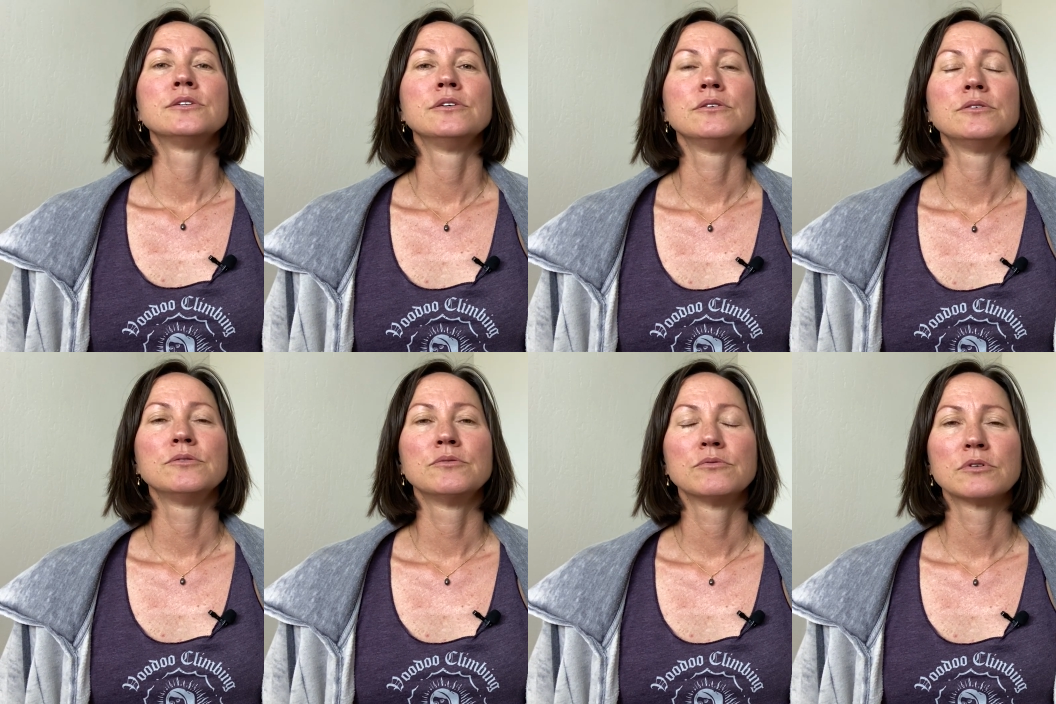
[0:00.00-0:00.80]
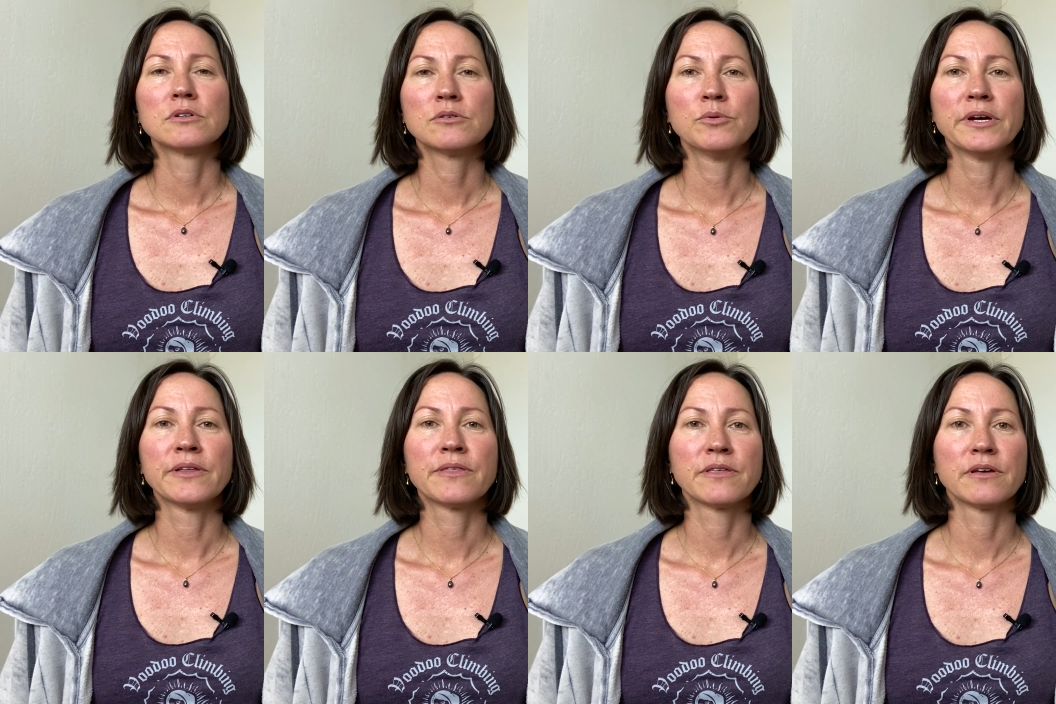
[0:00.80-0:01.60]
to work
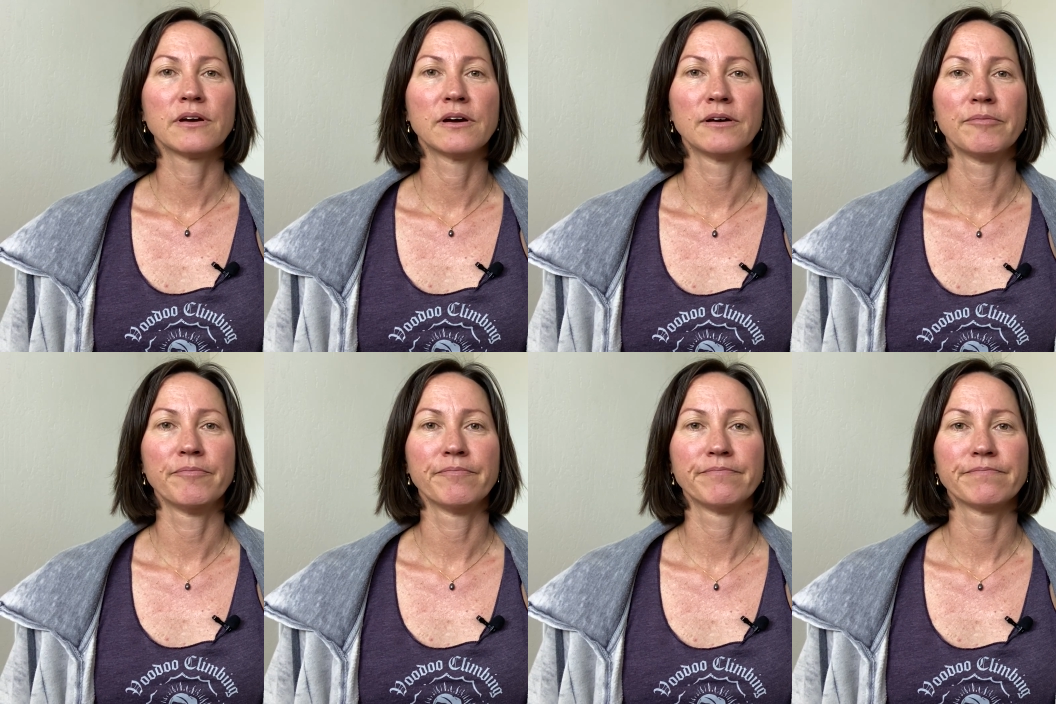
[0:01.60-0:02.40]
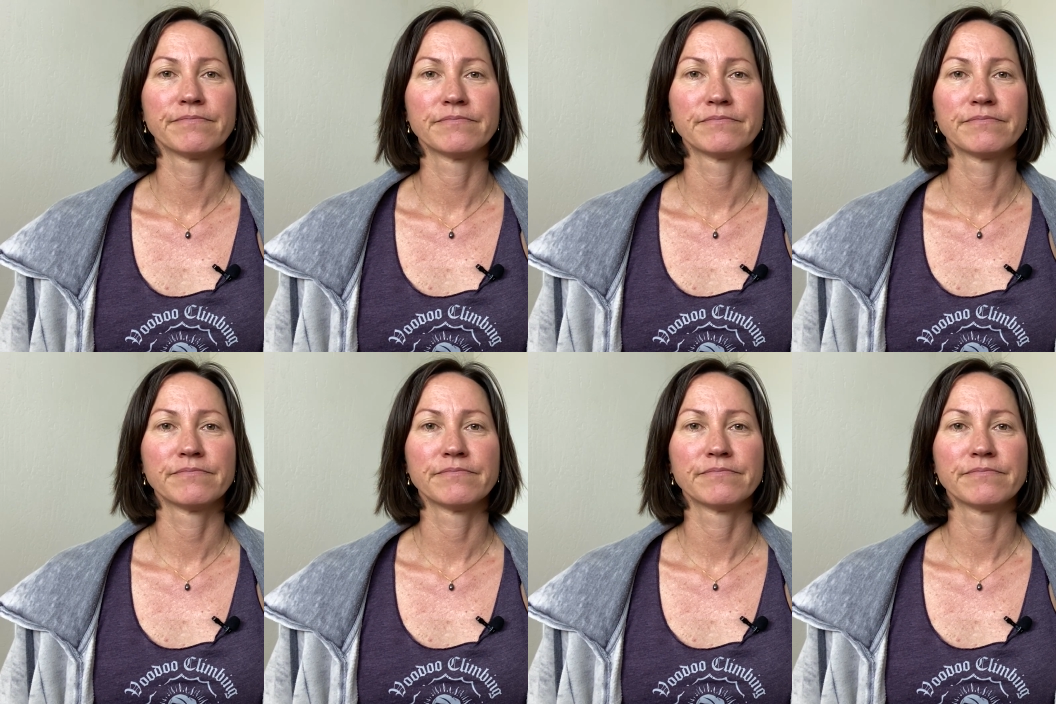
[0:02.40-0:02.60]
with um,